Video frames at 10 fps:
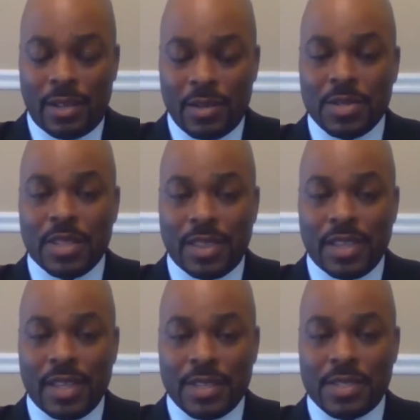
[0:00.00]
those are
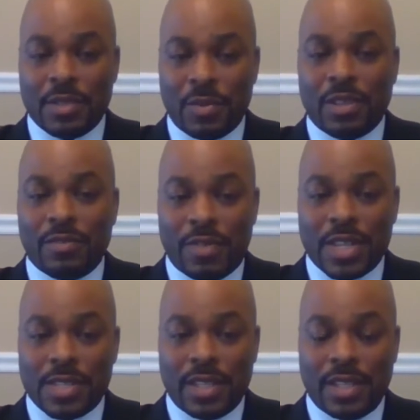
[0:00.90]
the things that we're
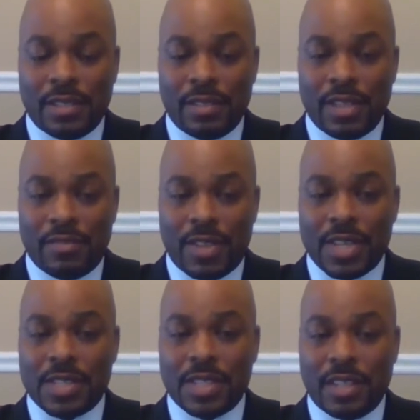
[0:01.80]
investing
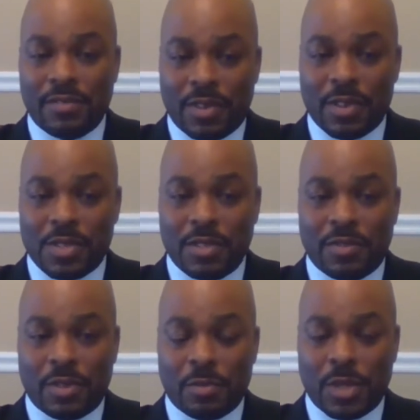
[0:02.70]
in
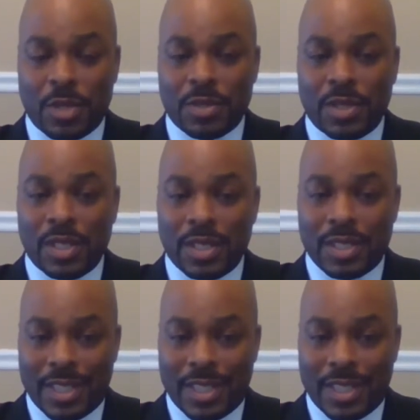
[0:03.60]
first and foremost.